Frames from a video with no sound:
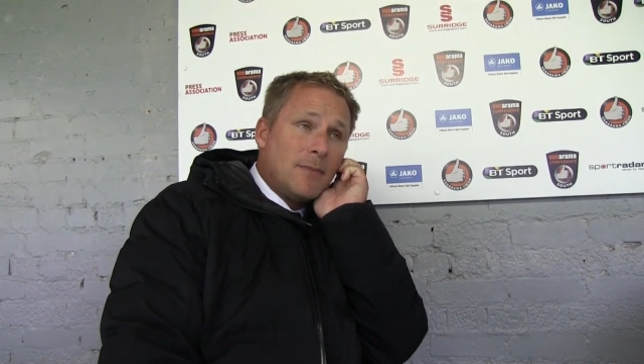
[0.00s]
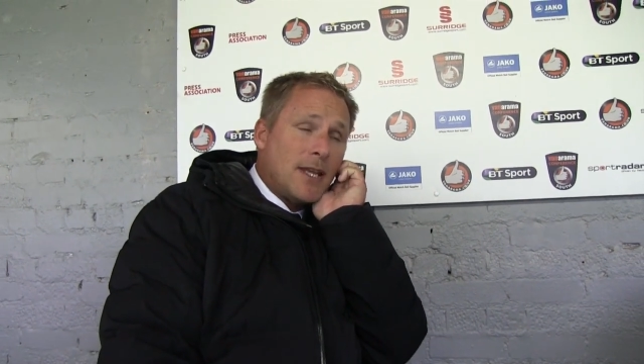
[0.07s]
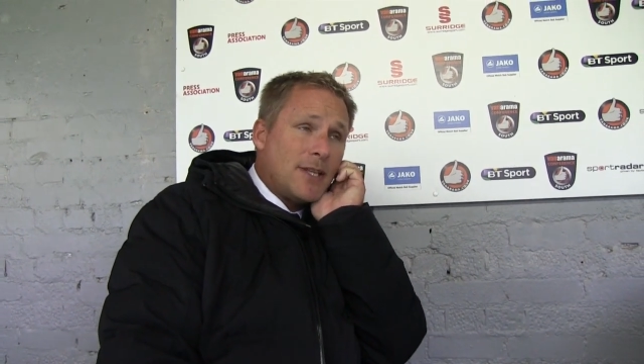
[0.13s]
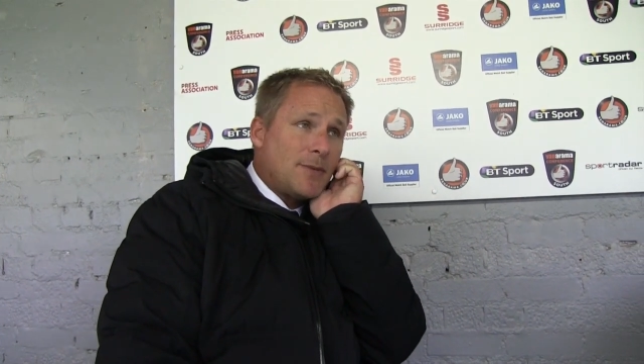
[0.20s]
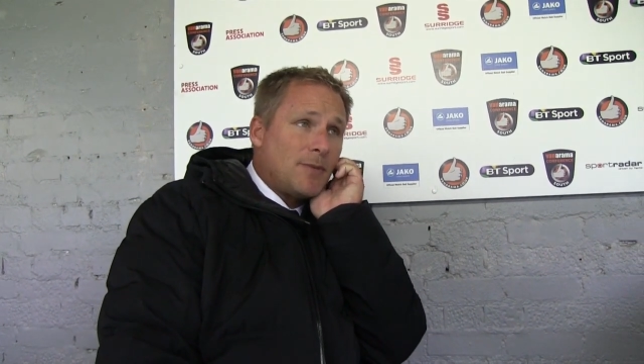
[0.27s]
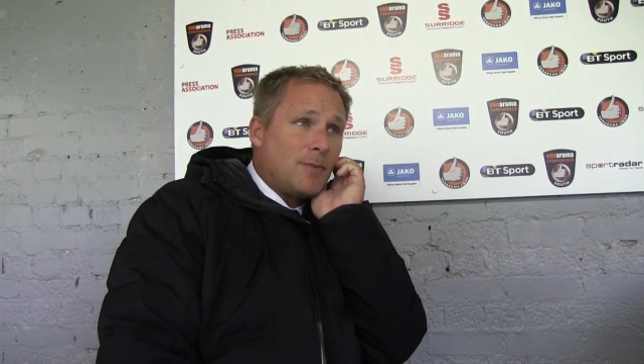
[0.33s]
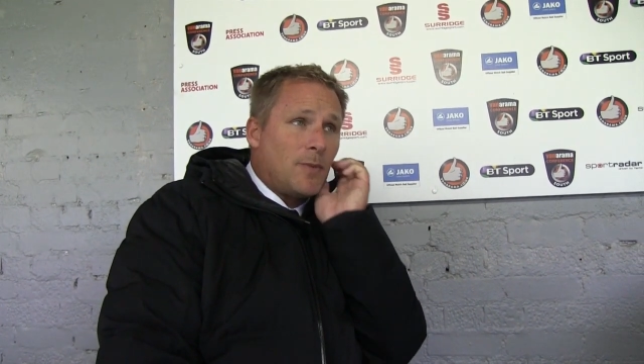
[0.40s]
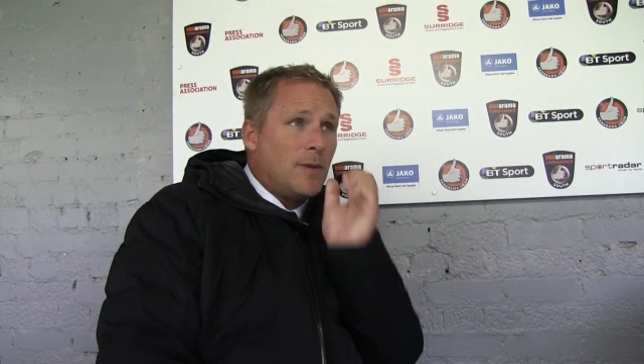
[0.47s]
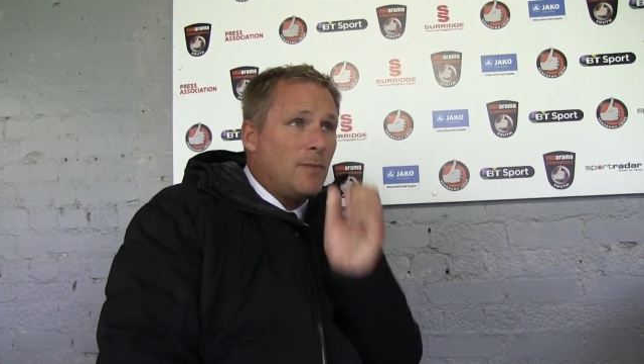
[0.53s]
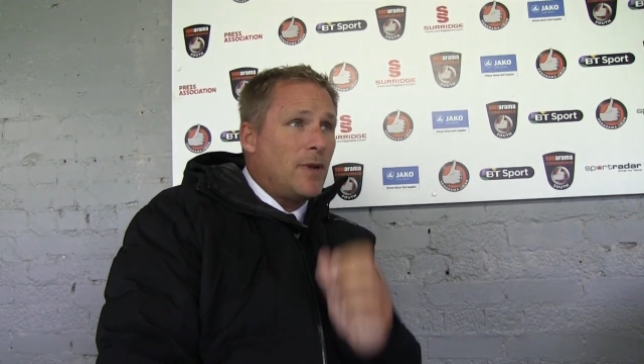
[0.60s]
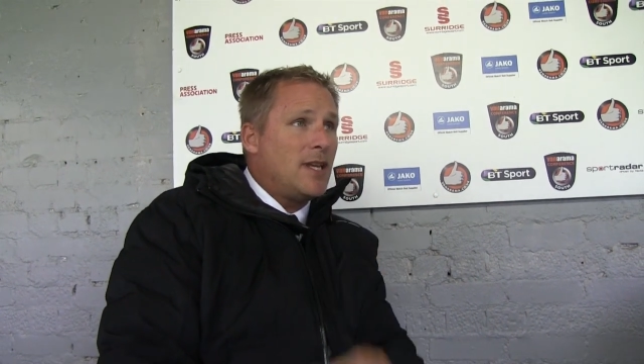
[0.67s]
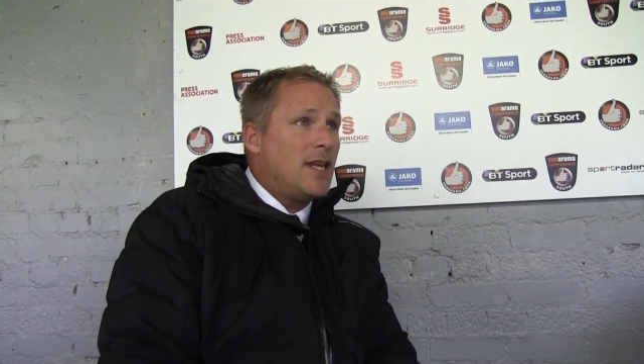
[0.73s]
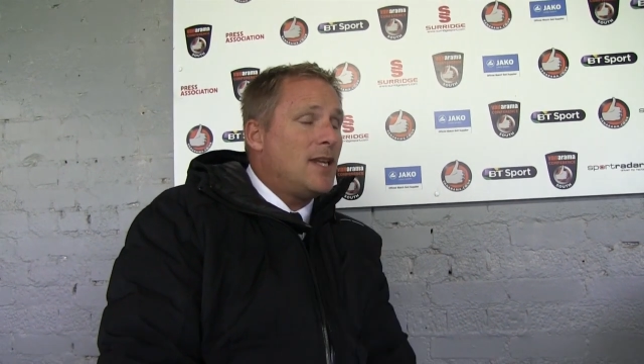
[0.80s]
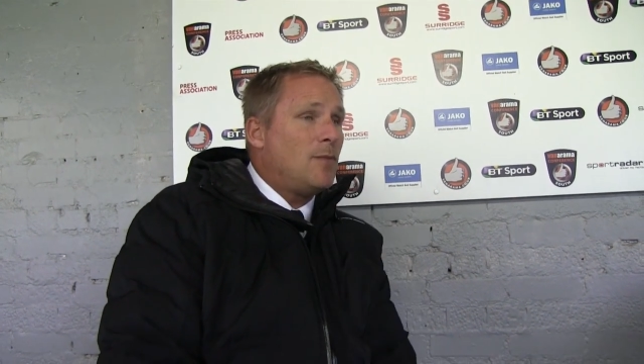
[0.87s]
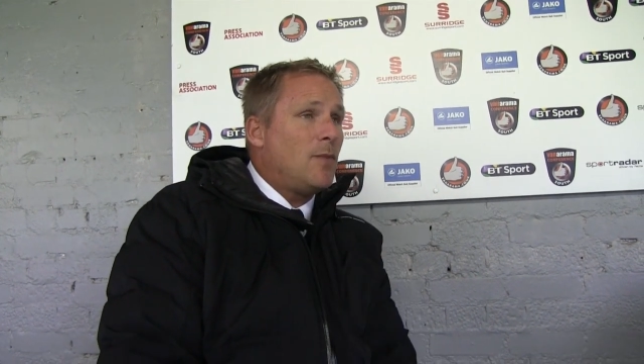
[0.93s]
I
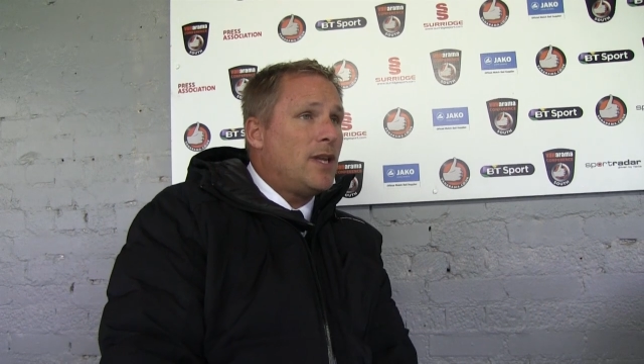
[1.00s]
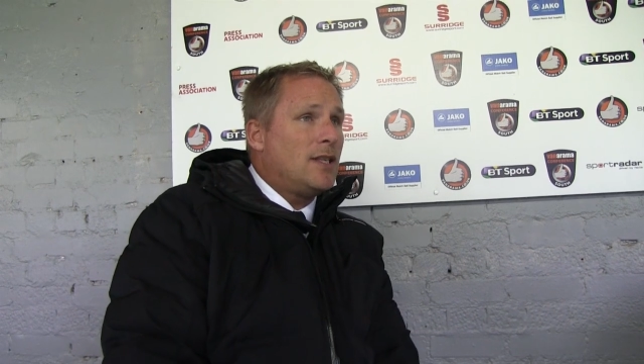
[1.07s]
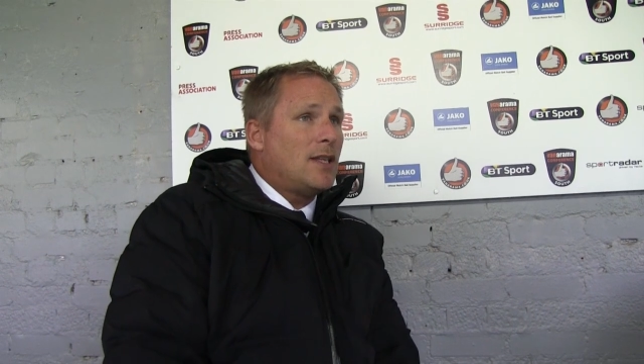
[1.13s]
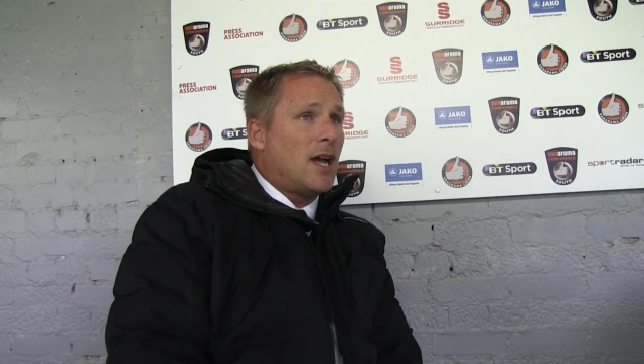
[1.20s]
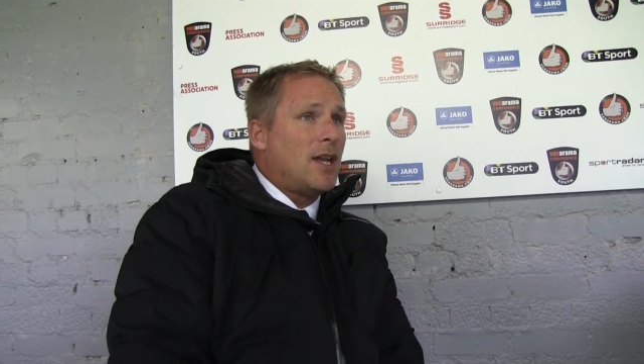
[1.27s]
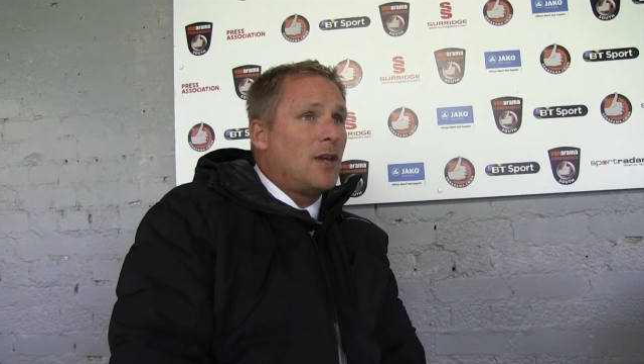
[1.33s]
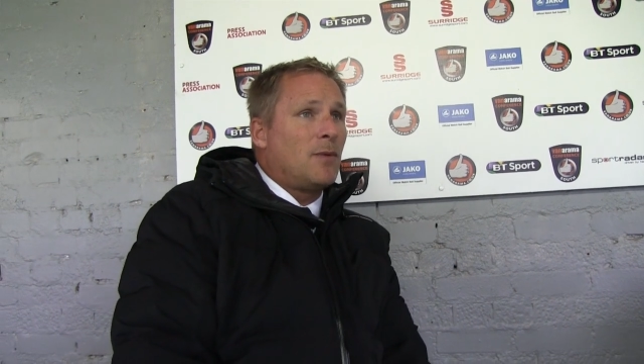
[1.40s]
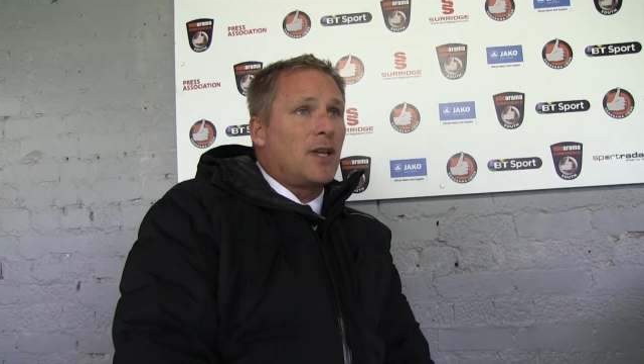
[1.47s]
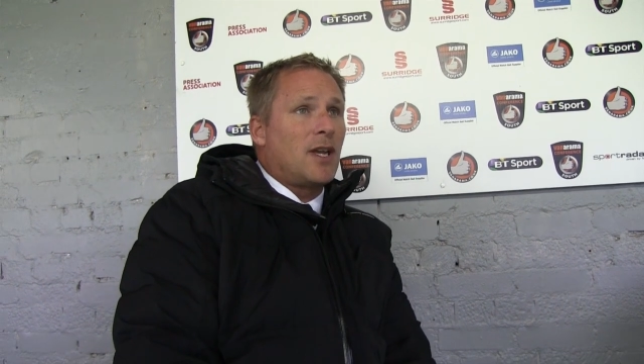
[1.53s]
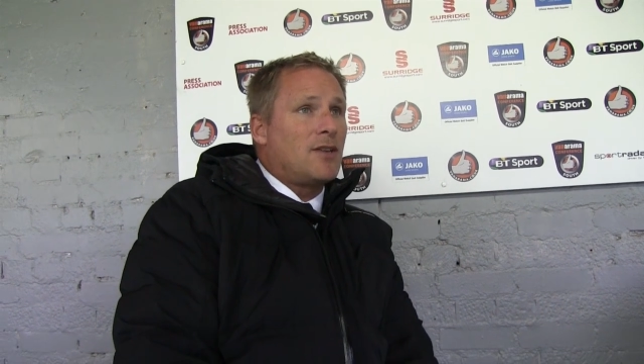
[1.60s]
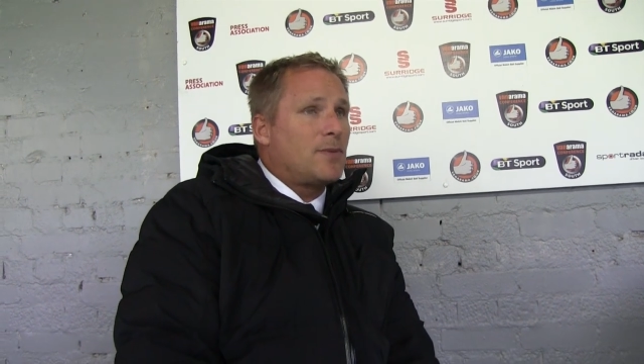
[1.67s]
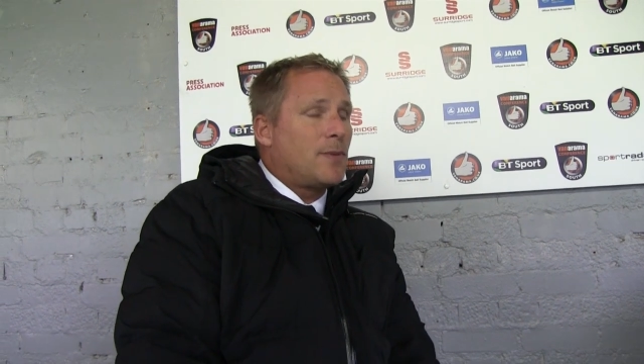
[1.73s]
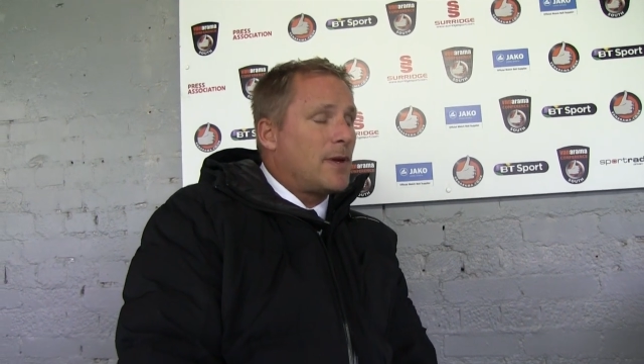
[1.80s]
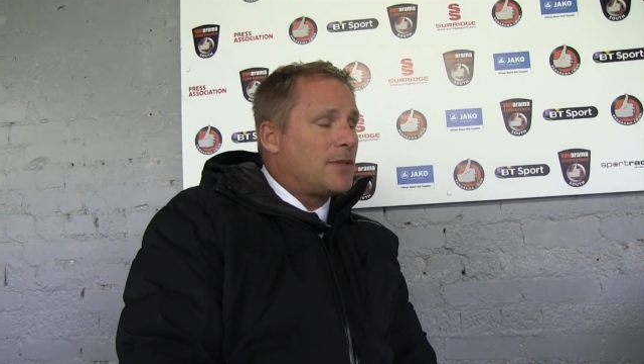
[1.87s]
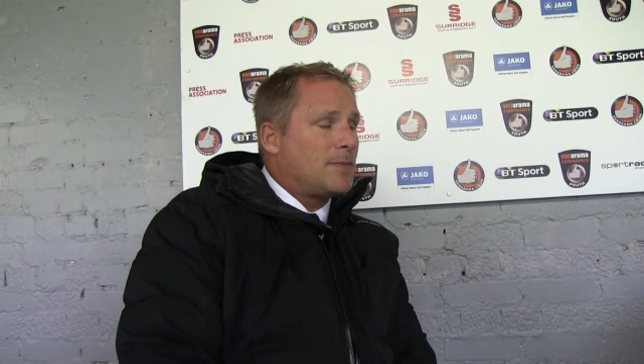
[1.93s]
don't want to go
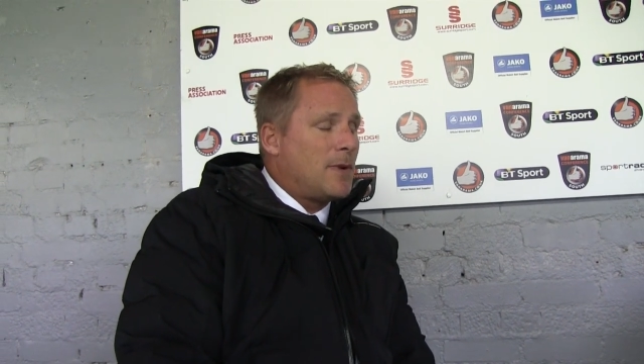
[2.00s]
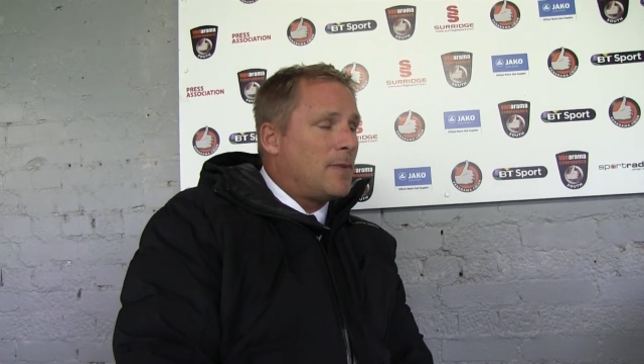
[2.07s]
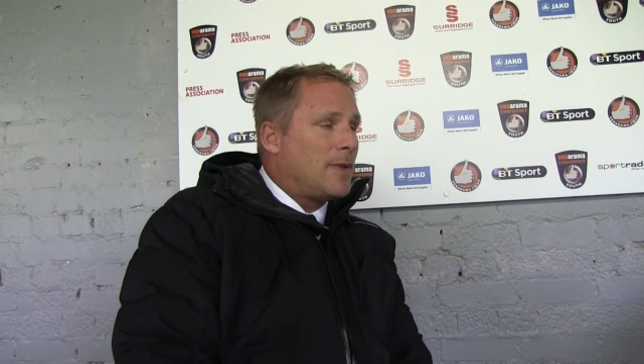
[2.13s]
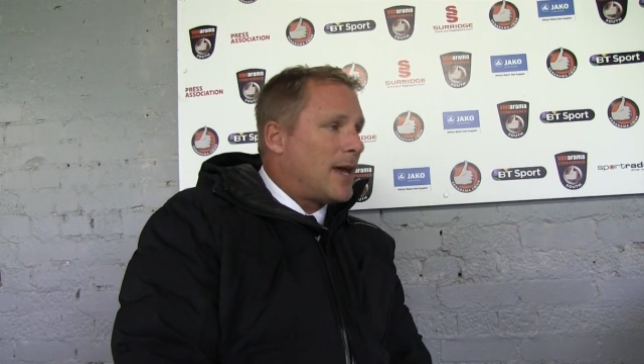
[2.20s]
to Aylesbury